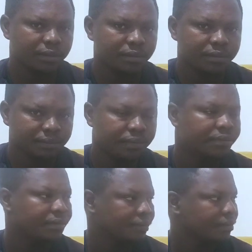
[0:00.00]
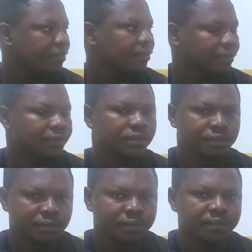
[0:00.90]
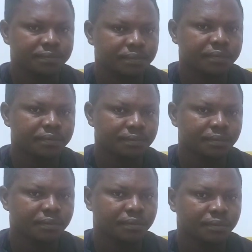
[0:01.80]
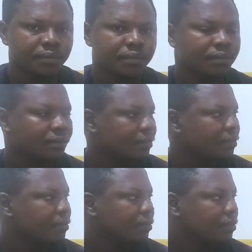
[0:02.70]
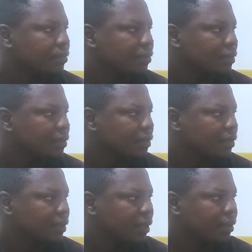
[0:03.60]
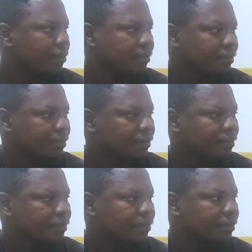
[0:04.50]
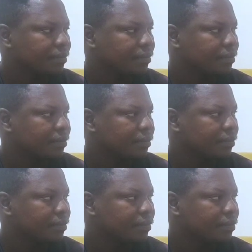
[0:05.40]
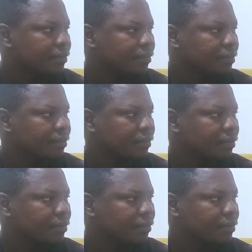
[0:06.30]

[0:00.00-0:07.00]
This person isn't speaking.